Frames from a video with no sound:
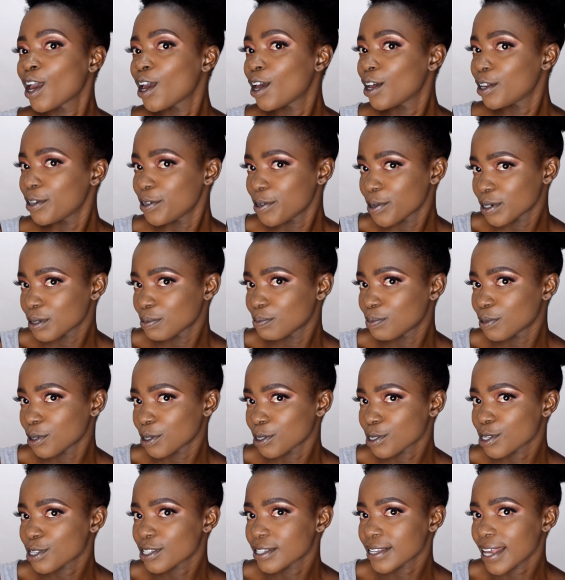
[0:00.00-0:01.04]
not bronze
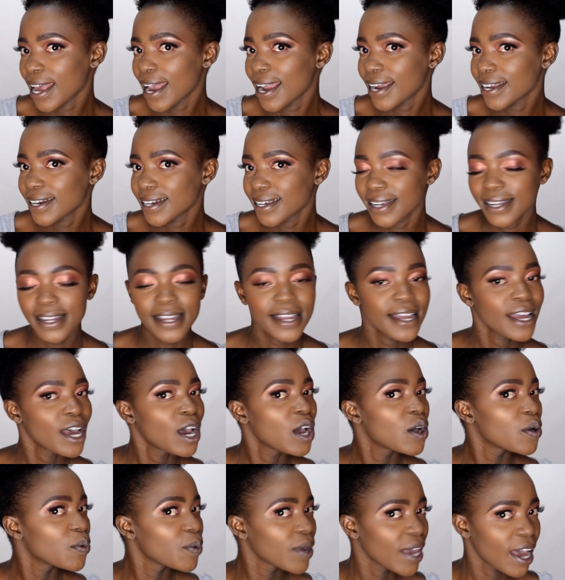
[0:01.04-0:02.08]
side.
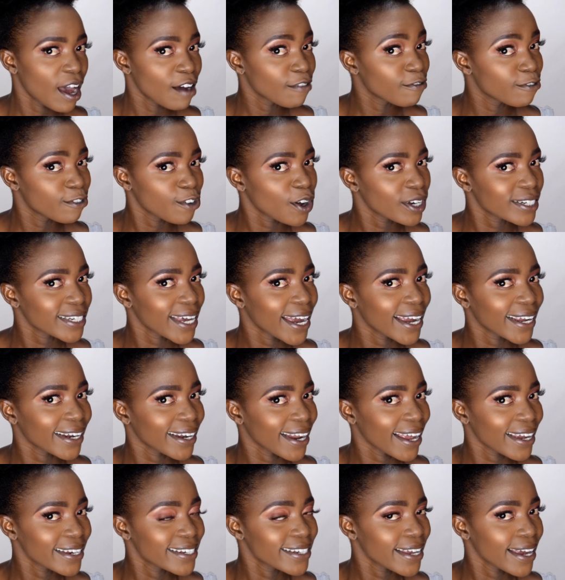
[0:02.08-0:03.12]
We have not
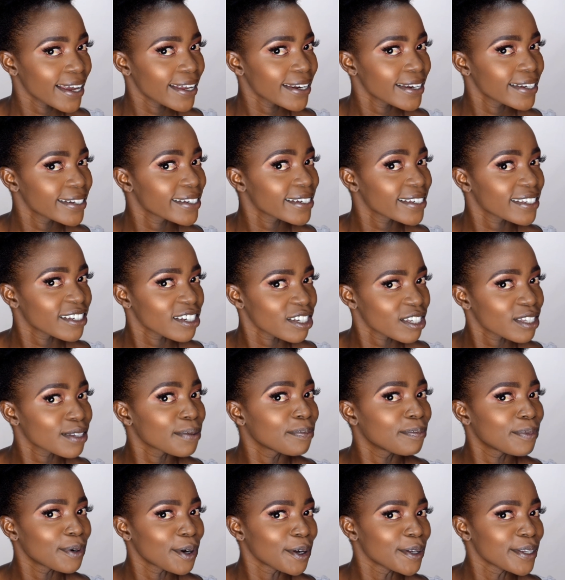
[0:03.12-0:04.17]
highlighted. This is just
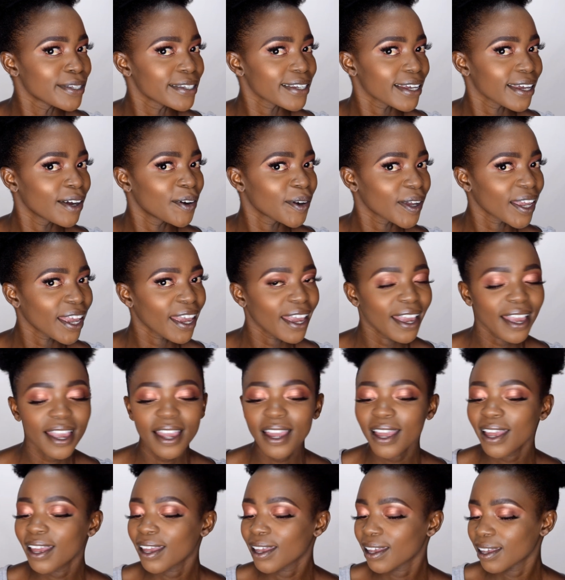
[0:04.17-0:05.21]
bronzing, okay?
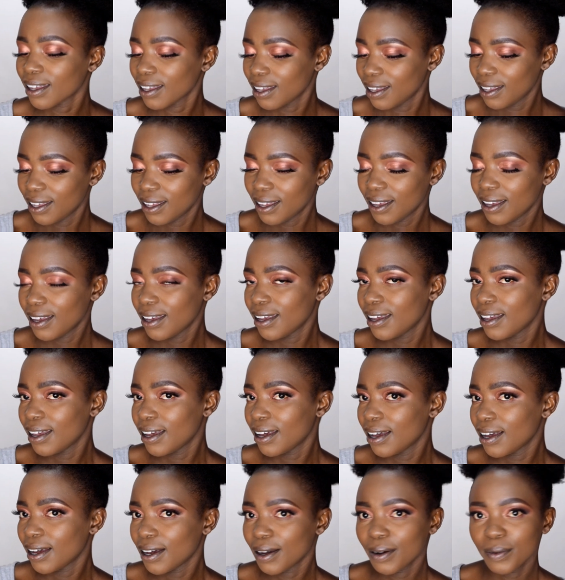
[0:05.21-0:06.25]

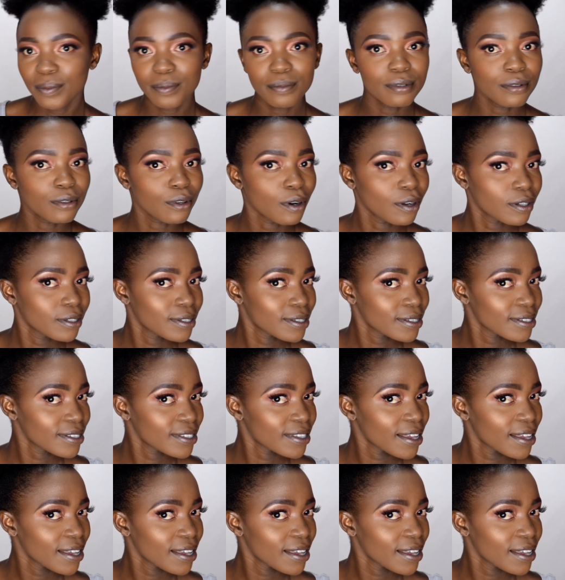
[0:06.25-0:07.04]
Bronzed,